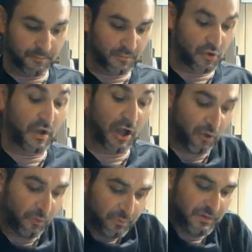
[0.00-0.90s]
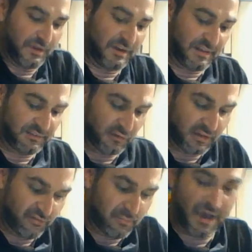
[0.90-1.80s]
who help a nice little
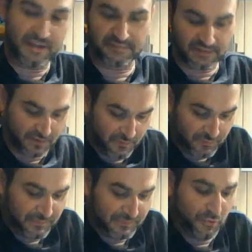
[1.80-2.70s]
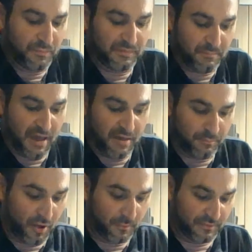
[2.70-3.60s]
gift basket of some soaps and bath
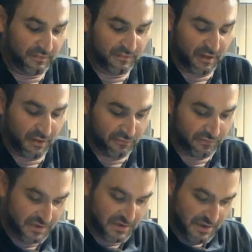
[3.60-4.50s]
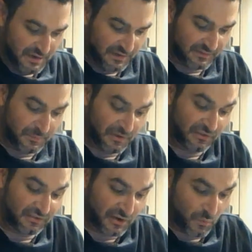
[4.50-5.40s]
bombs and stuff, because
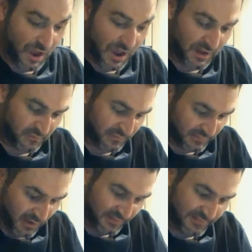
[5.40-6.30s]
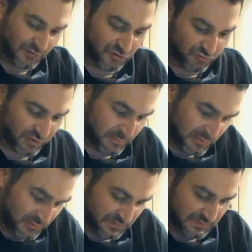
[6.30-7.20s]
military wives also
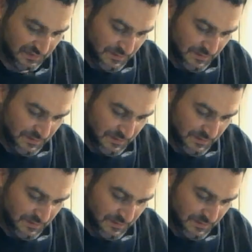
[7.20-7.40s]
contribute.